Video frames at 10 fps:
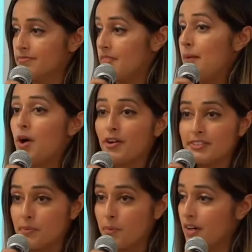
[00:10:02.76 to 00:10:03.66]
That model
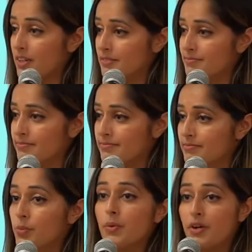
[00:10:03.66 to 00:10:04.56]
didn't work.
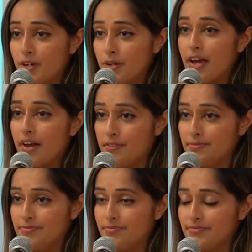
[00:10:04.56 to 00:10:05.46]
What do you want to do now?
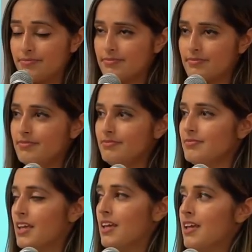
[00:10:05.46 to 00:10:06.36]

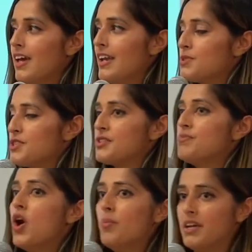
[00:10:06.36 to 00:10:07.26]
And it was this
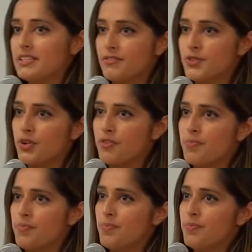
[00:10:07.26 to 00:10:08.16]
moment of sort of
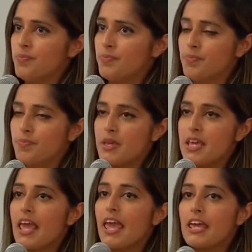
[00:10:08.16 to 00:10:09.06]

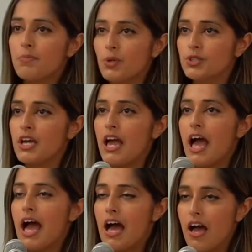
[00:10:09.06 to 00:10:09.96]
being able to
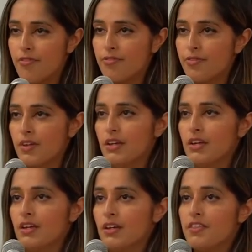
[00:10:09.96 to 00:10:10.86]
have
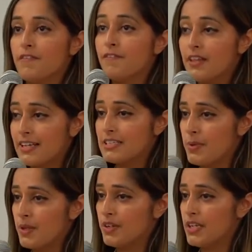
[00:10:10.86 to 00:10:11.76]
the
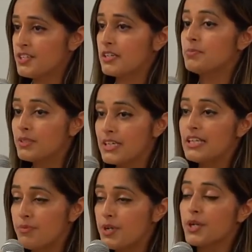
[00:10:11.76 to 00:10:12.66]
flexibility to
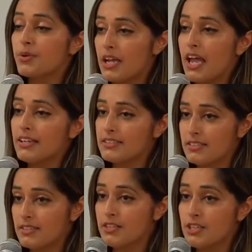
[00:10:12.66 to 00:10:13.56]
completely recreate
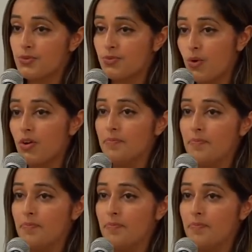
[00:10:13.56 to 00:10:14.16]
this role.